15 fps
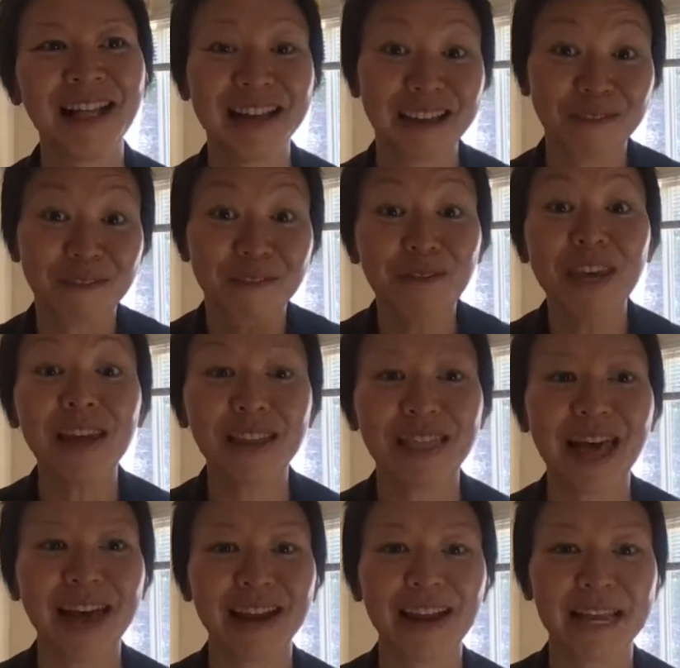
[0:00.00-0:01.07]
can feel
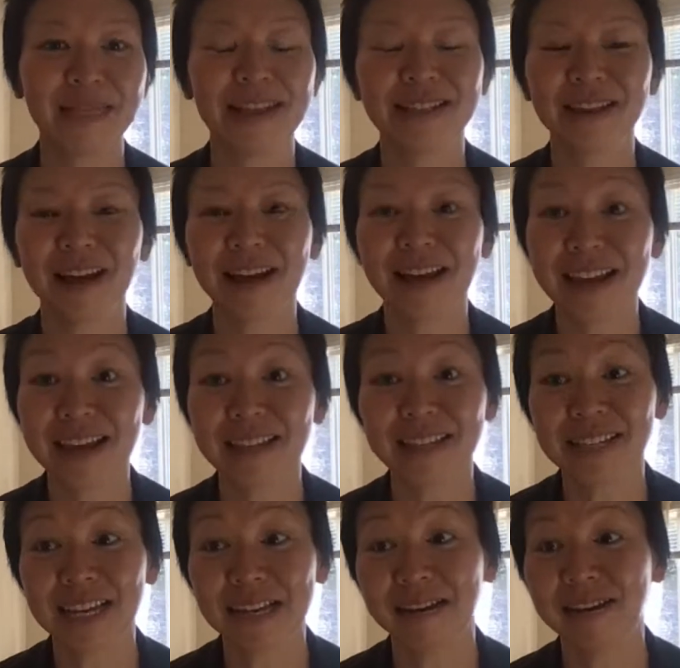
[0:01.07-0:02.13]
that in this
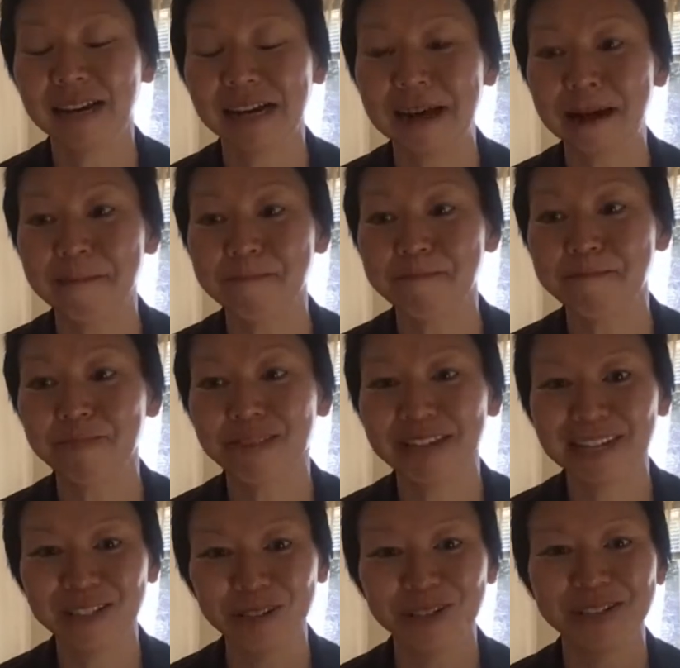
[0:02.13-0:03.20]
audience, and
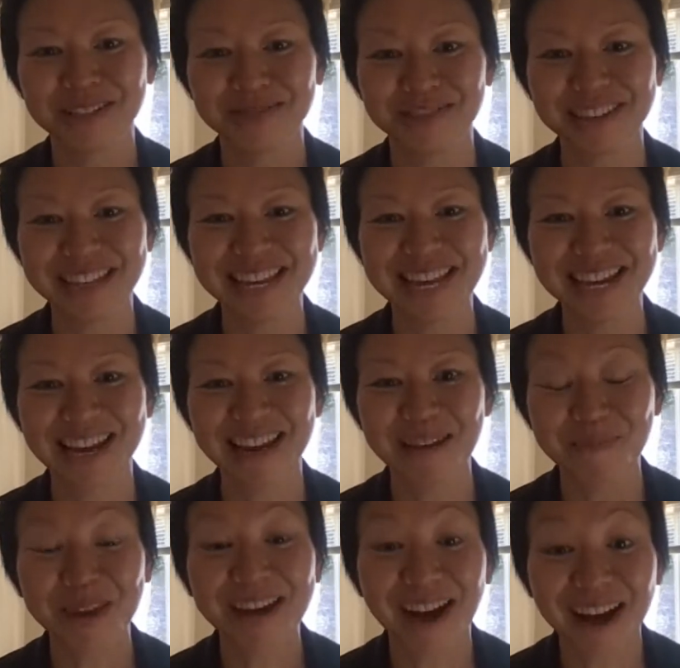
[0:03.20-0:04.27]
it's just really a
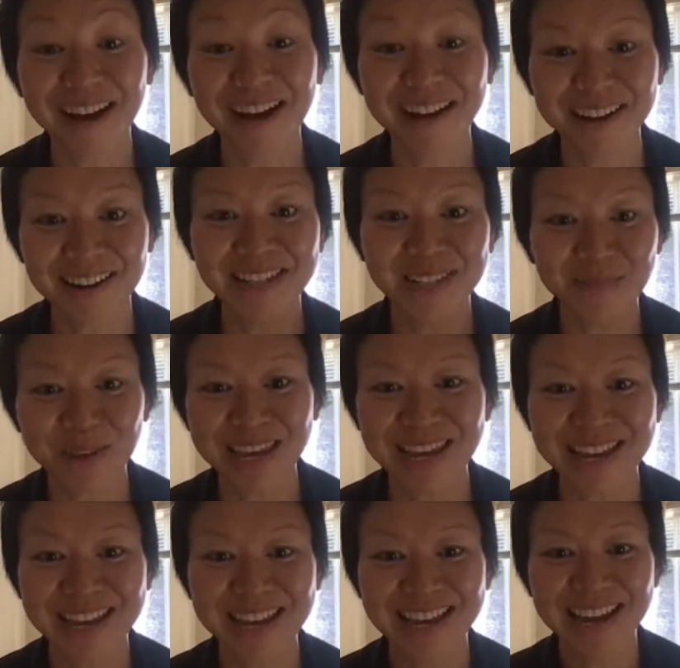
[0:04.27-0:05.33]
big honor to
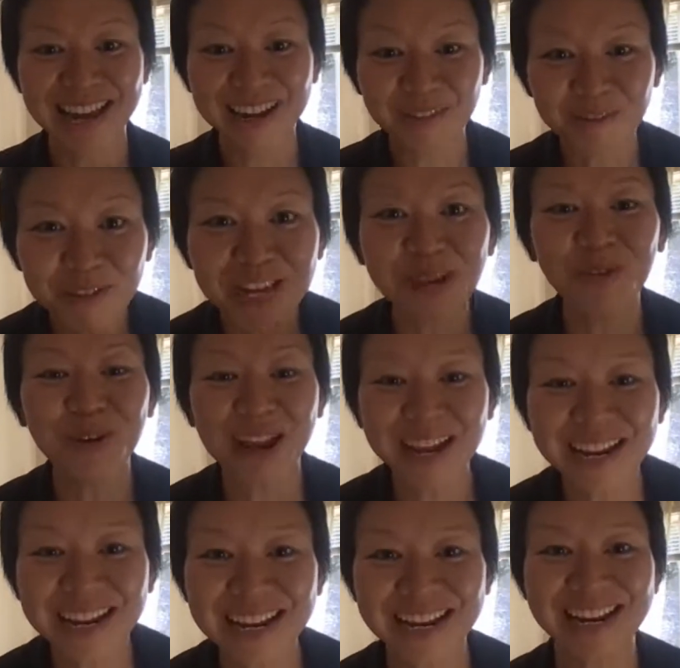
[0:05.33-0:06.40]
be kind of
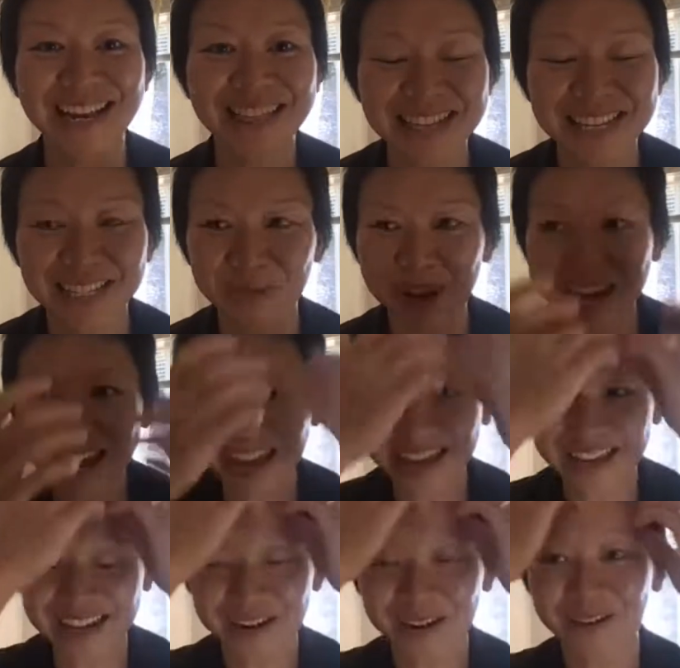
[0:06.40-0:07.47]
reunited in this
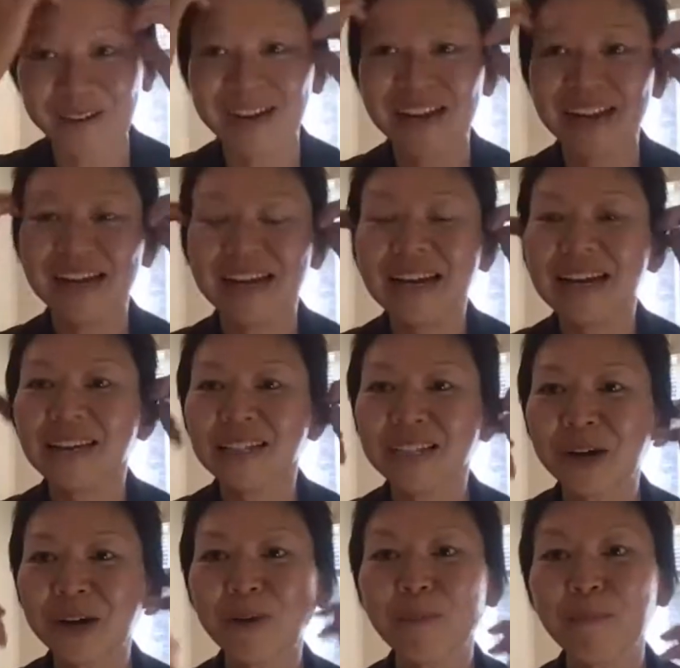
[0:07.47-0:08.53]
way,
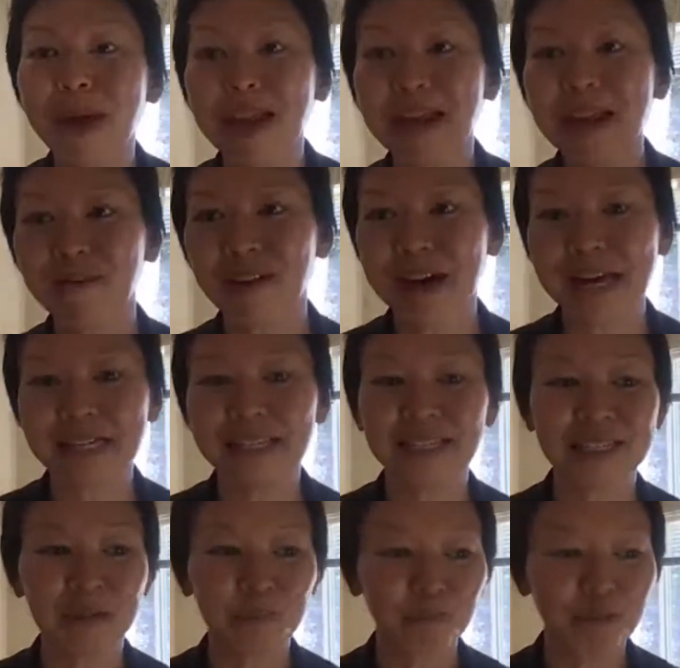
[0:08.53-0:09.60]
So many of
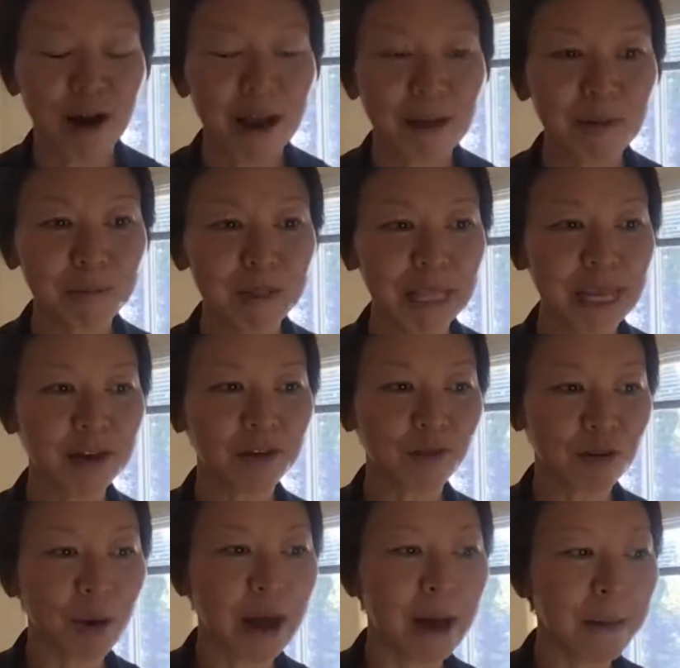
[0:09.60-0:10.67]
us probably
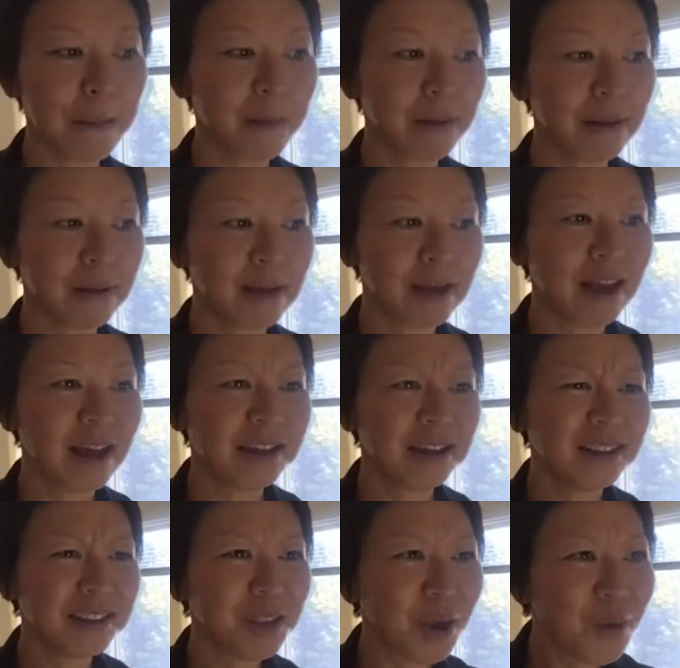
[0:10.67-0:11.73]
grew up
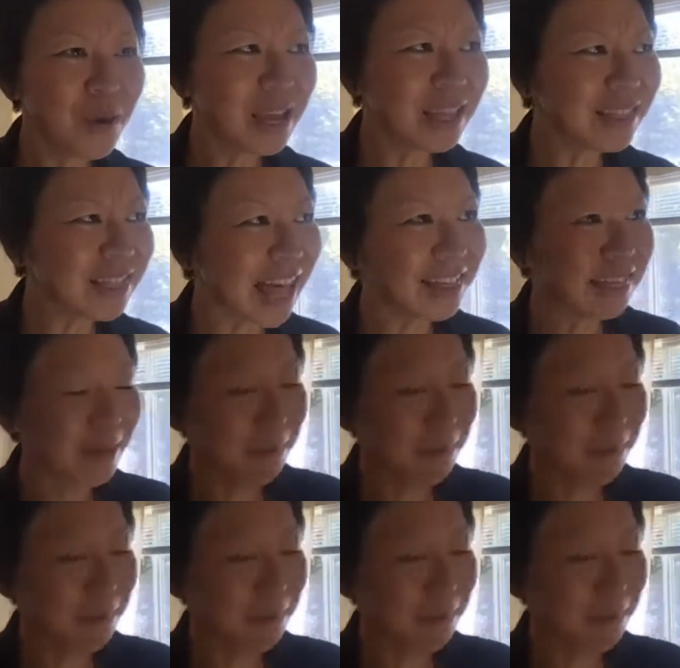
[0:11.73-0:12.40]
knowing that the